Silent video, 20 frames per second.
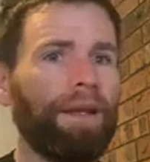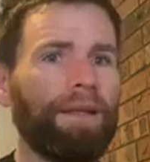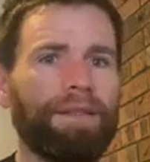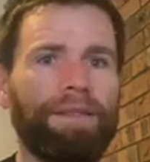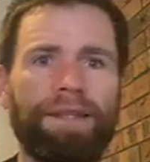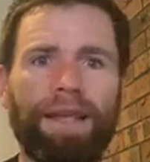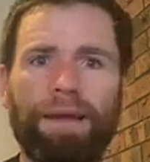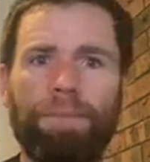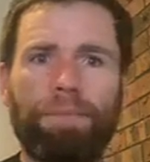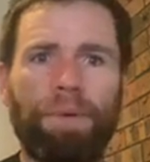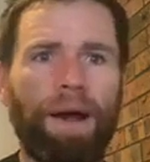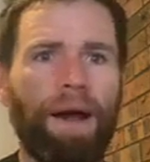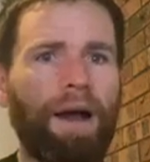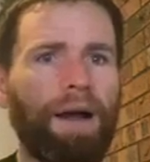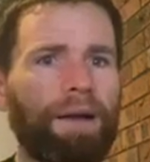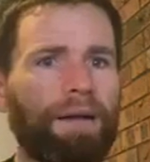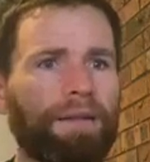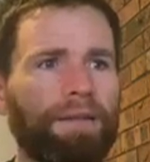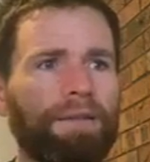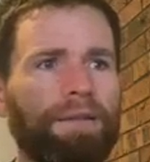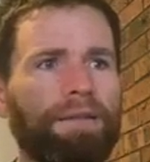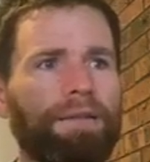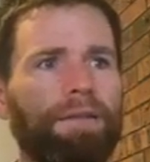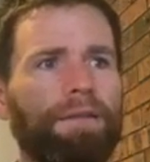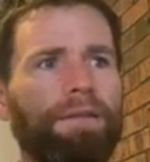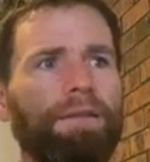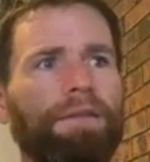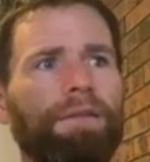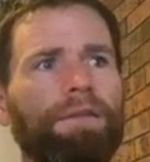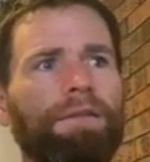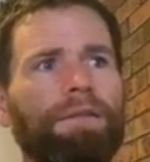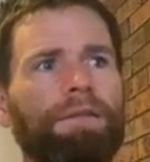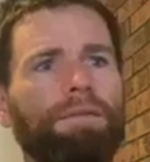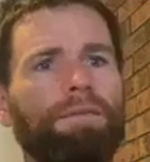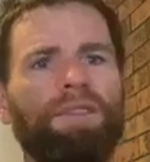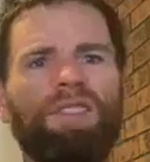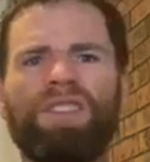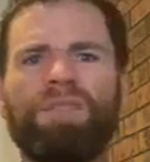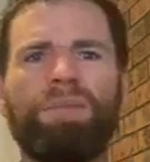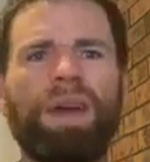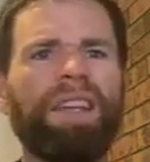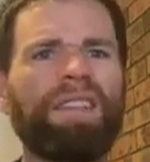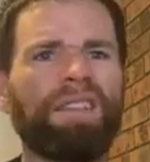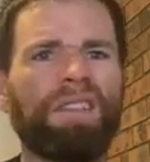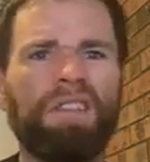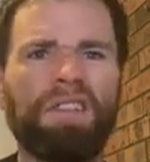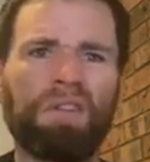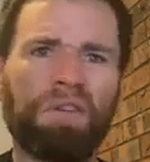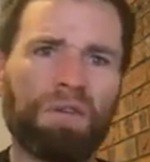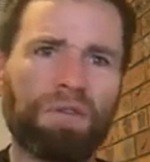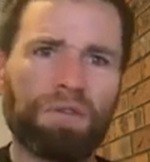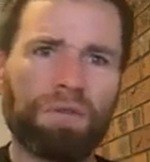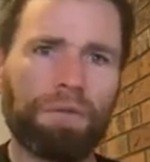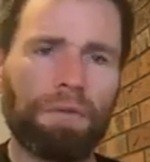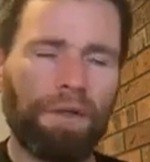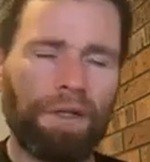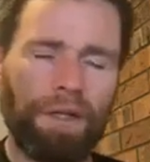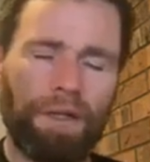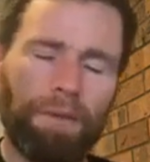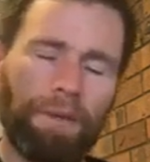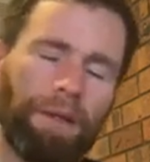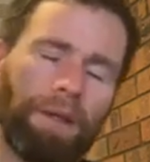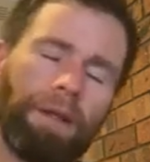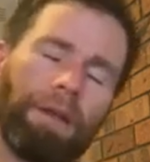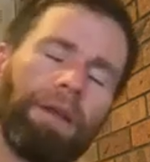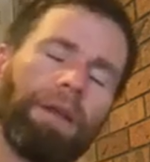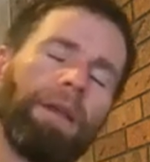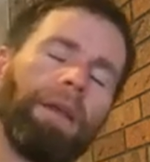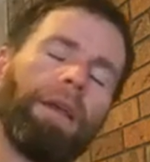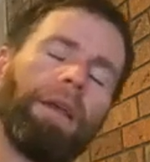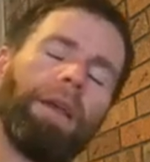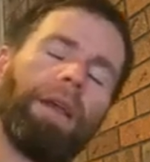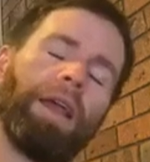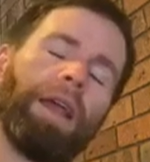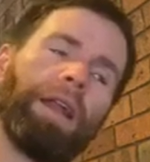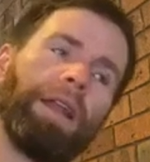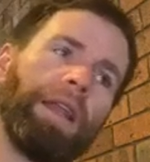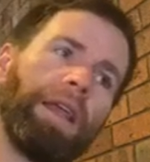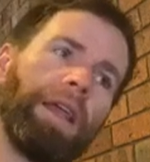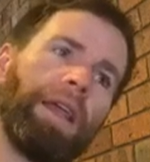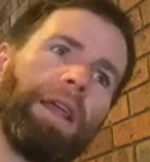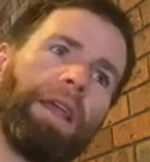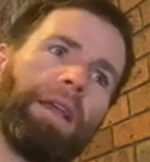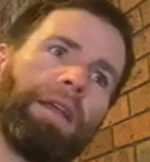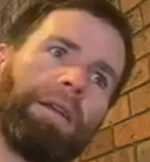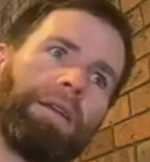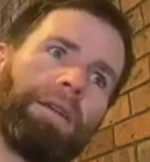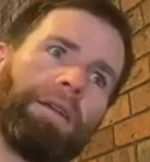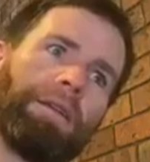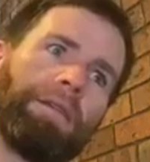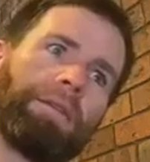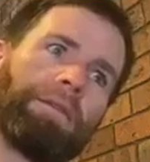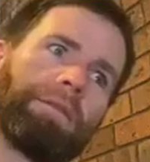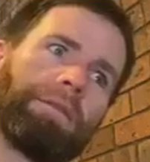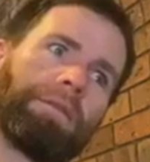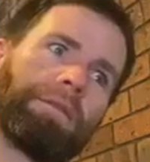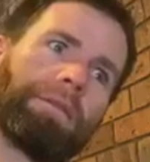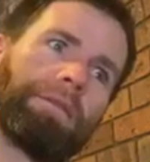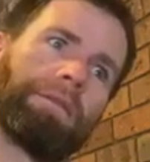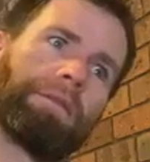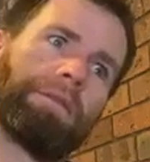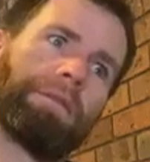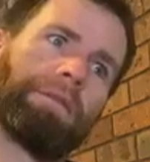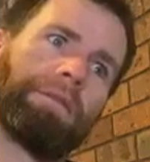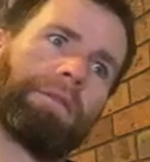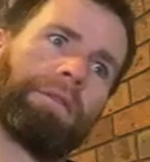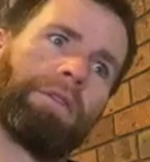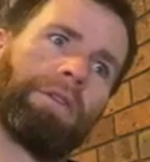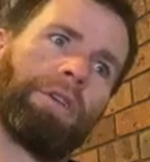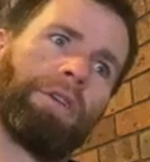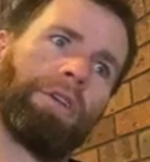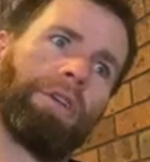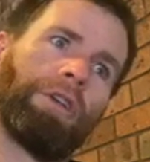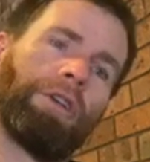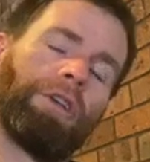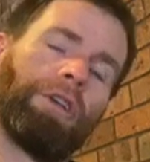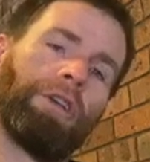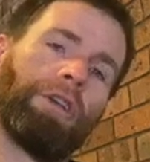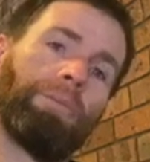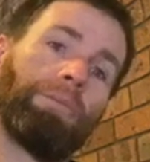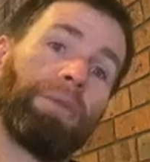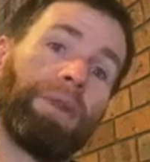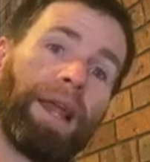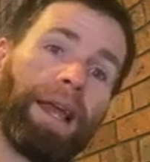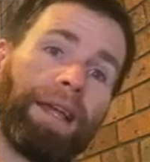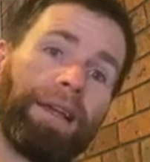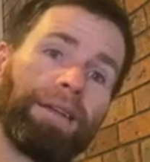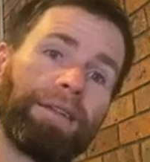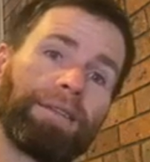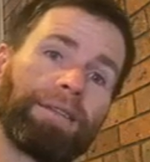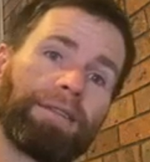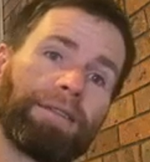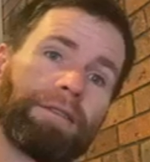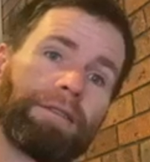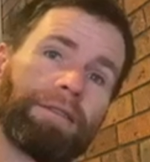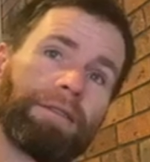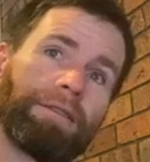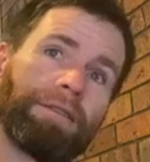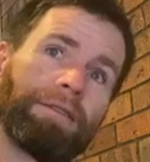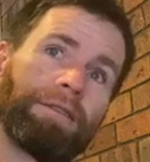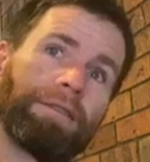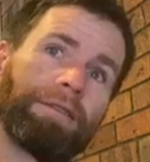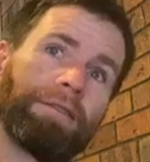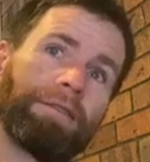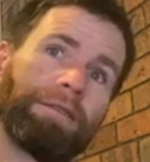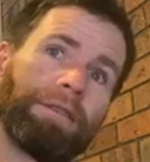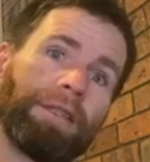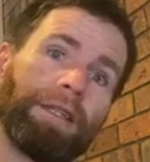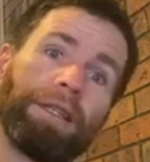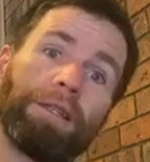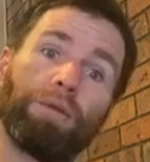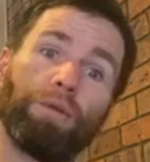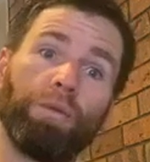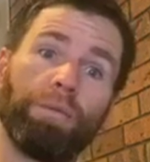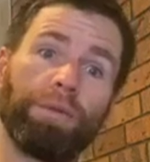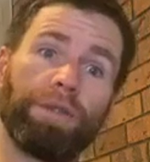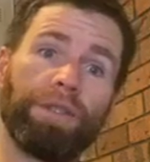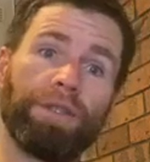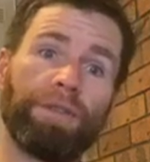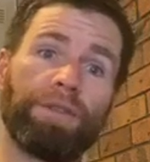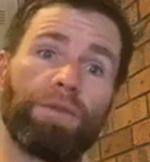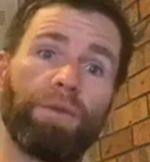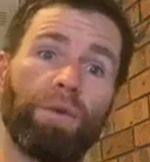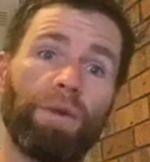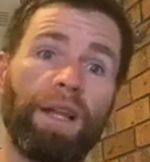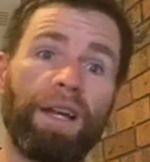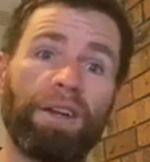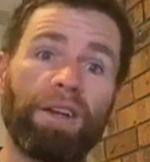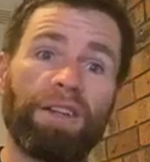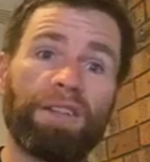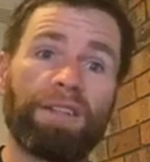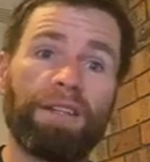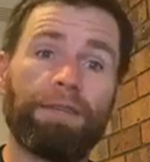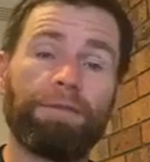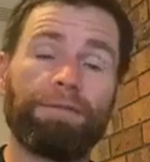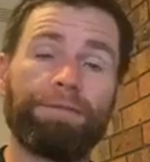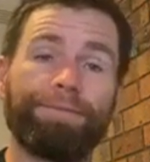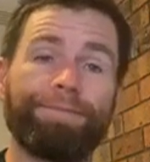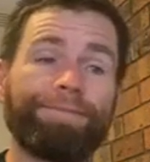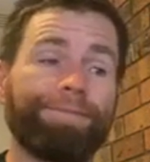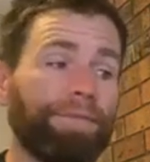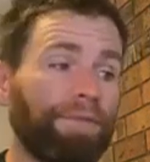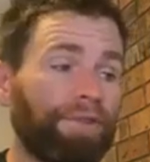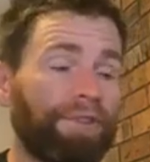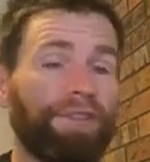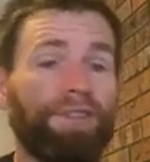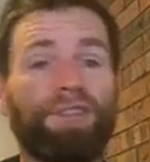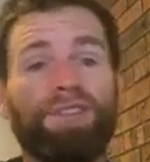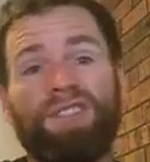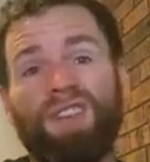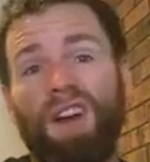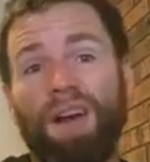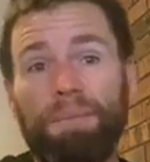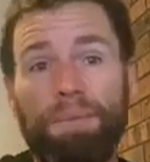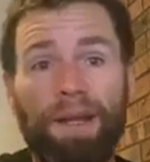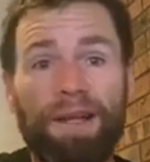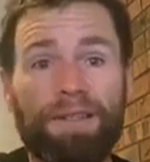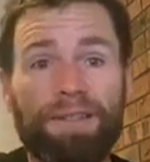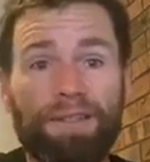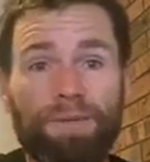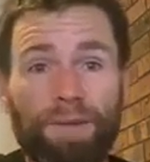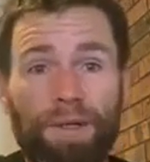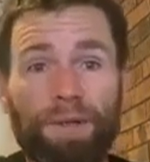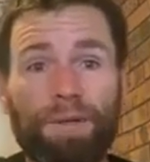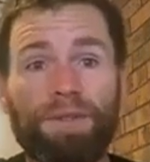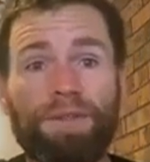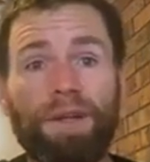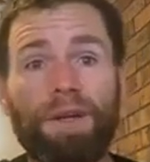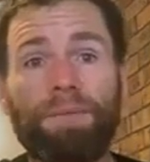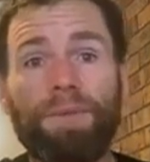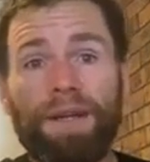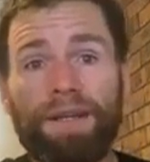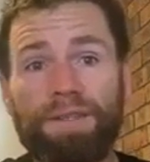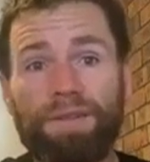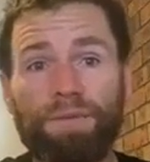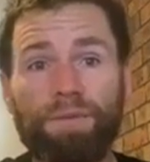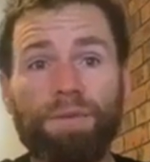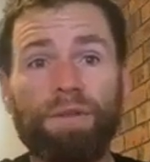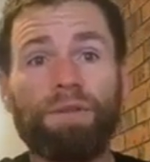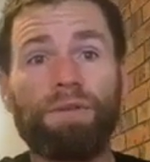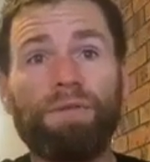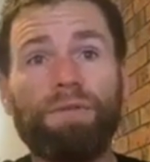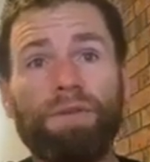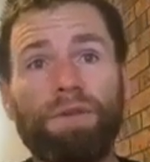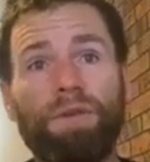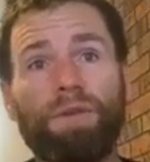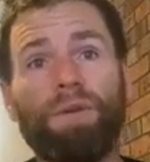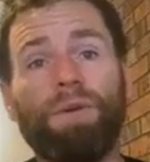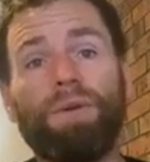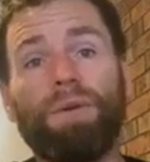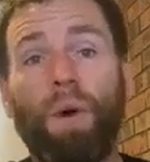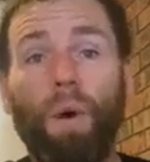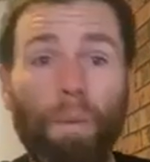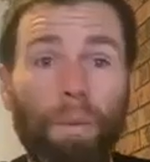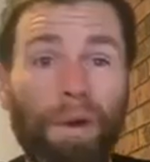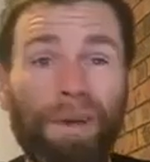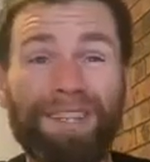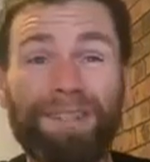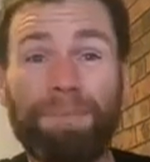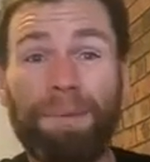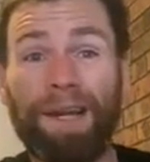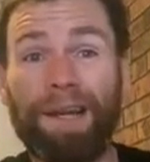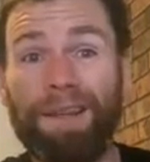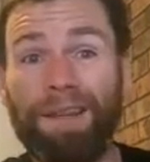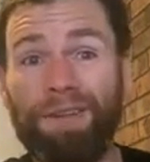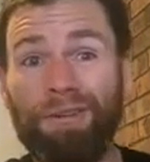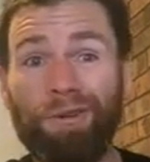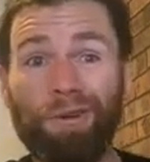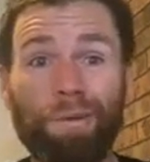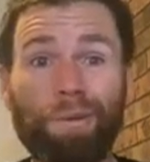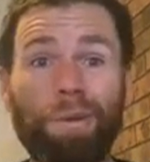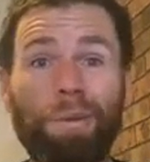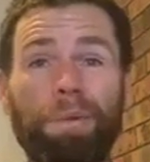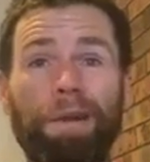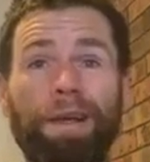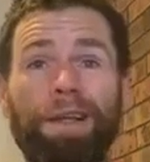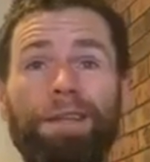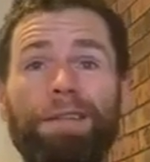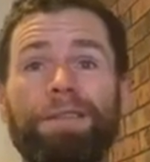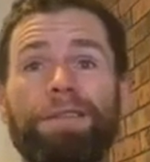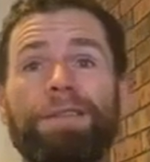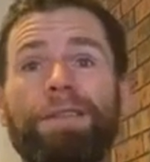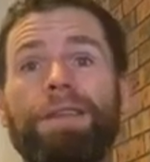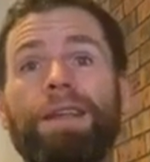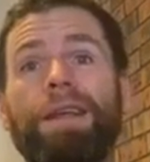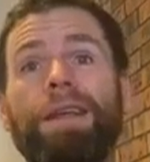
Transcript: dead bugs, which is basically a cross crawl anyway, and then planks and glute bridges, all that kind of stuff. Side planks as well. Side planks are really good for your core, almost better than normal planks.